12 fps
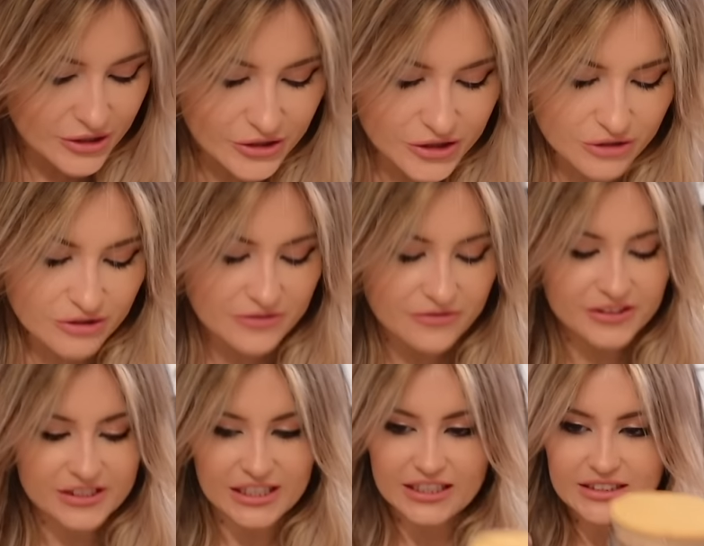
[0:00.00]
the two different
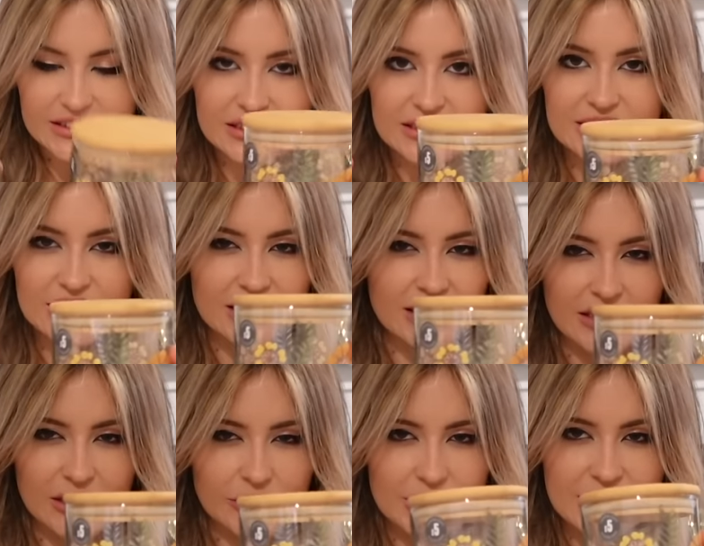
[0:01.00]
sizes. I think
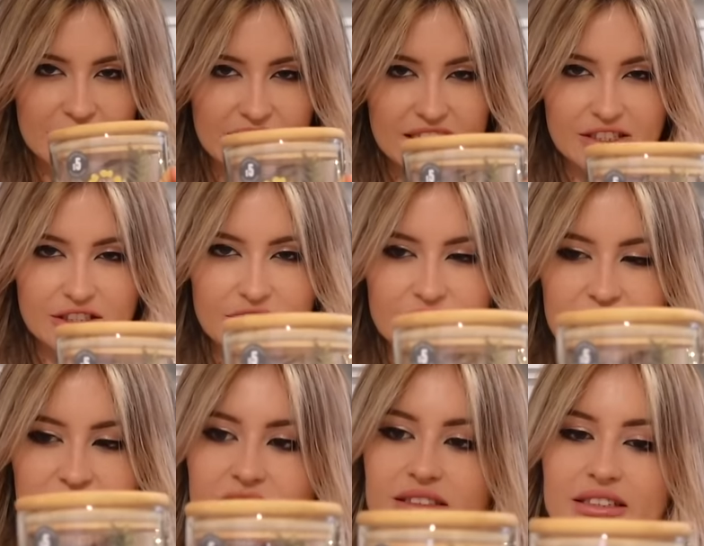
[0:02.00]
they only did these two
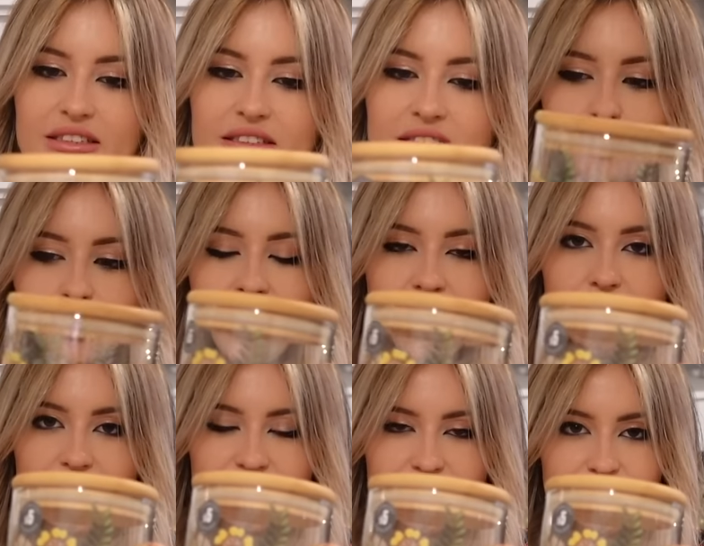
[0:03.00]
sizes, but how
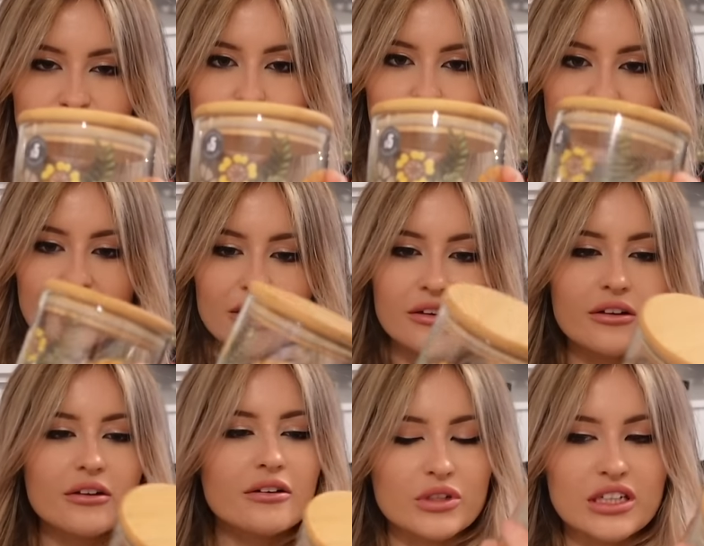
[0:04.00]
nice for spring.
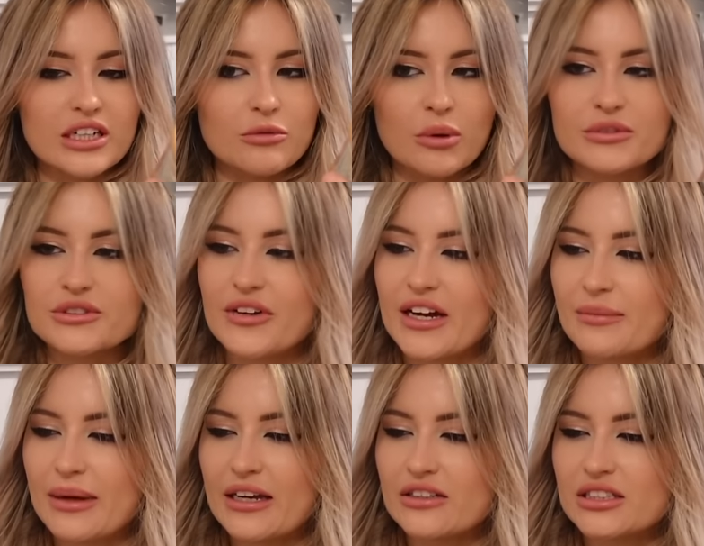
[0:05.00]
The little one was
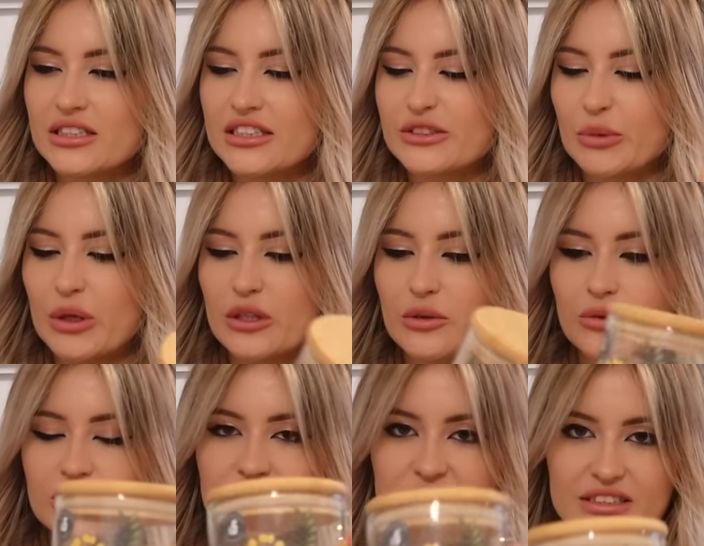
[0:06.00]
£5 and this one
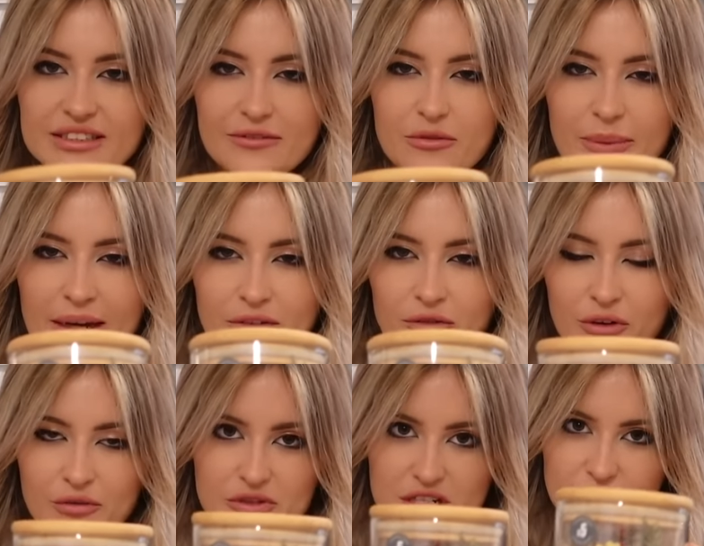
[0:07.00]
was
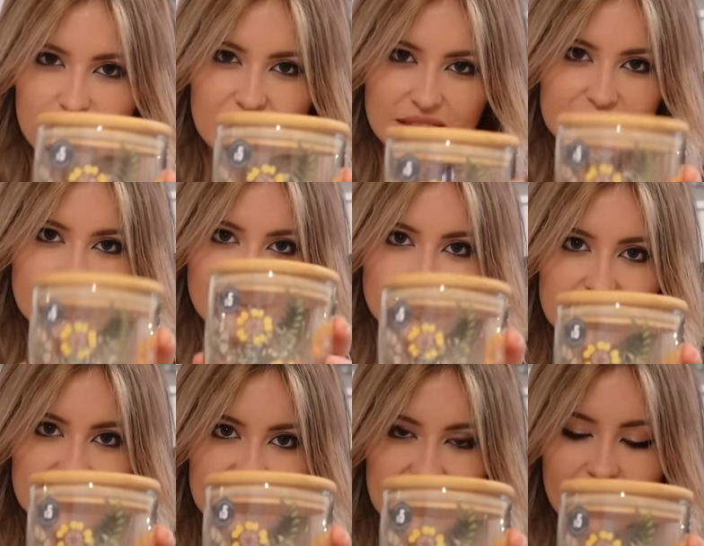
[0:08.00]
£7.50, but like I say, with a
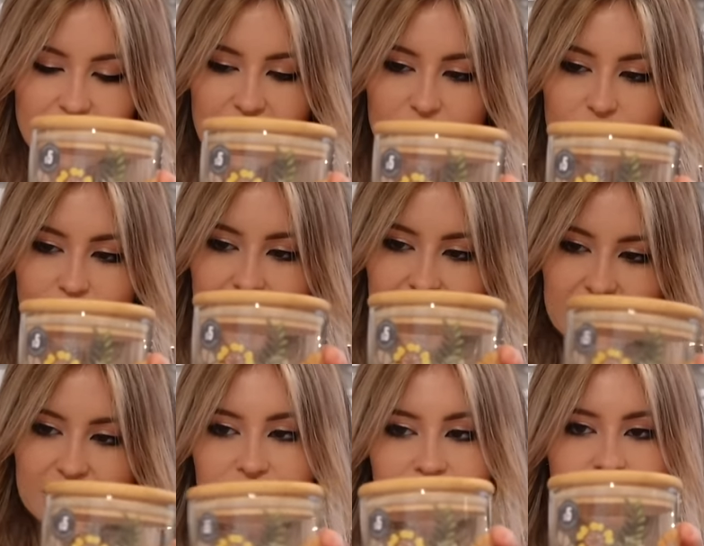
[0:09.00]
discount it all made
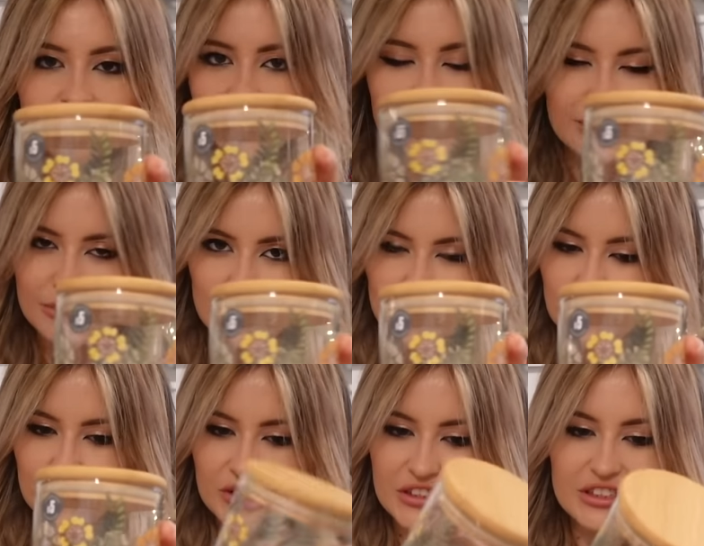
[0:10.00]
it like much
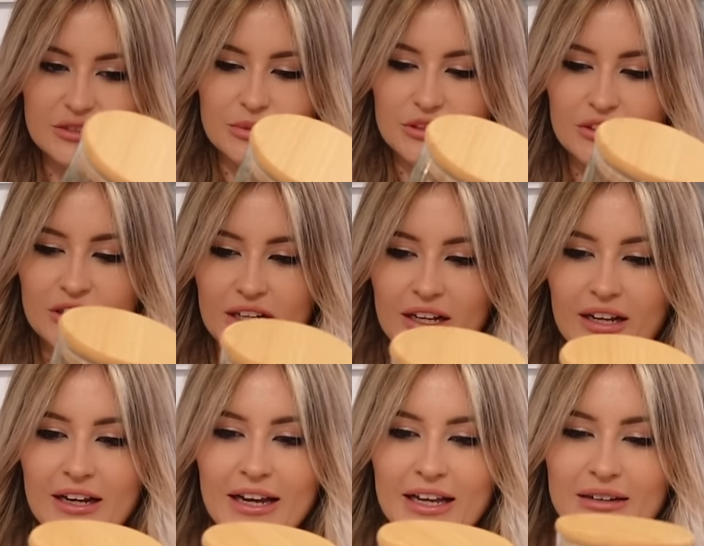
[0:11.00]
more reasonable.
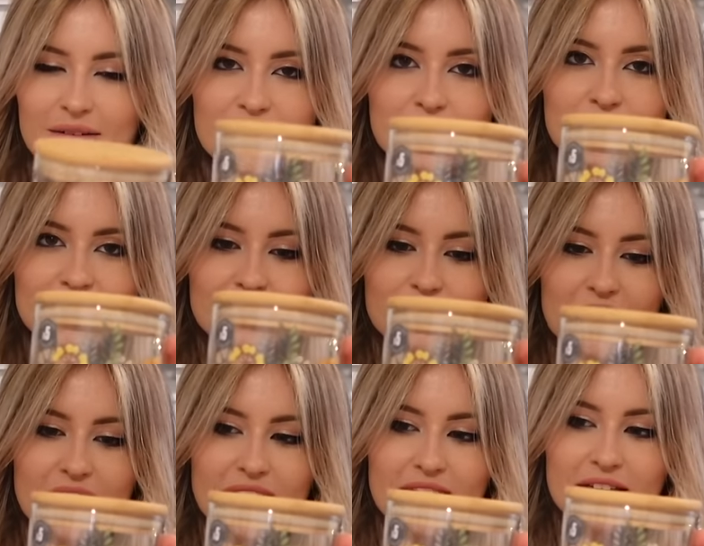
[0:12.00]
And I'm gonna put some
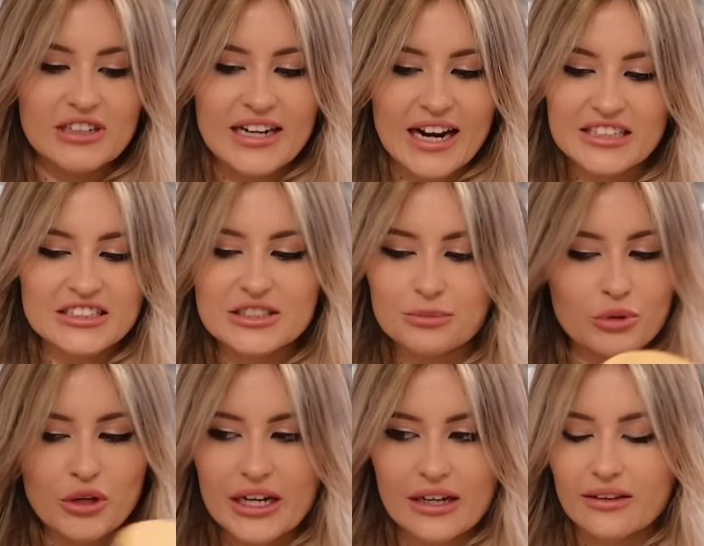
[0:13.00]
like nice
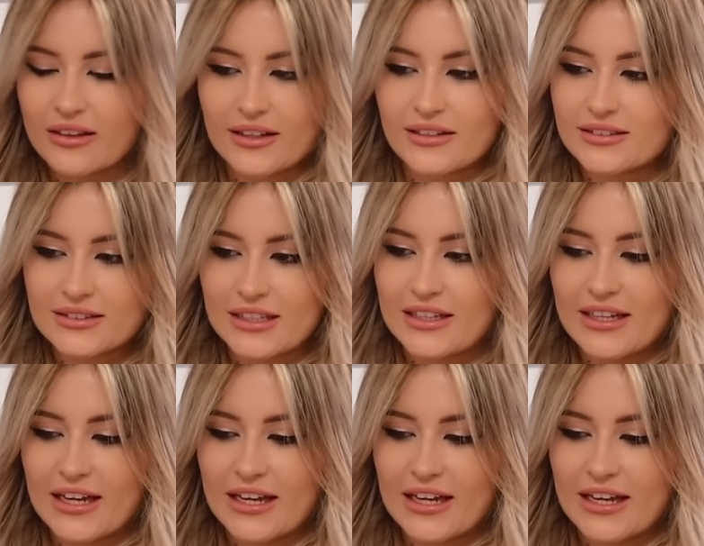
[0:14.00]
spring things in